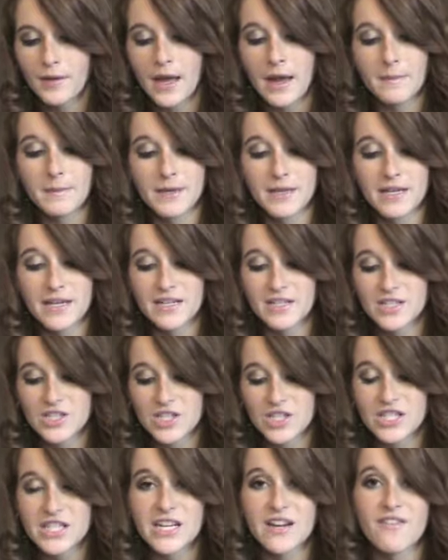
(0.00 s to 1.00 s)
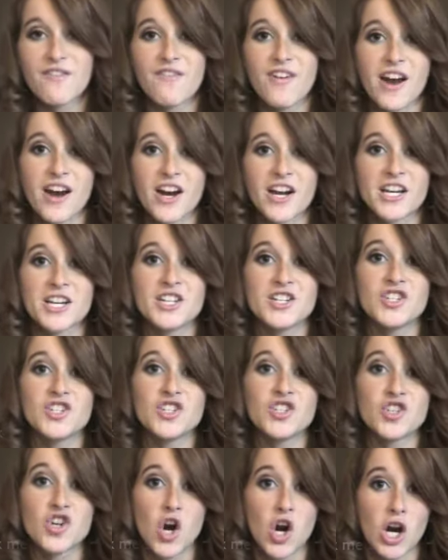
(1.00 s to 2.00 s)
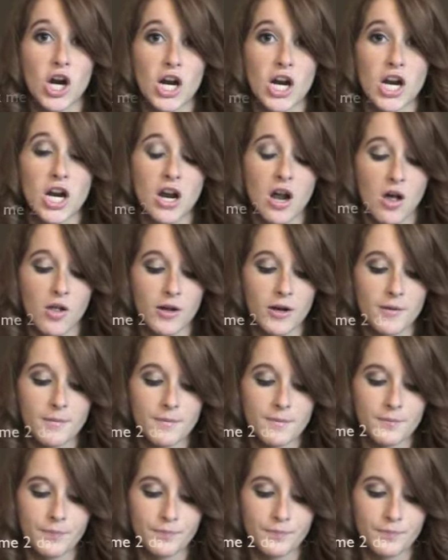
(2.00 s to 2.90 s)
I mean, it's just a very dark color.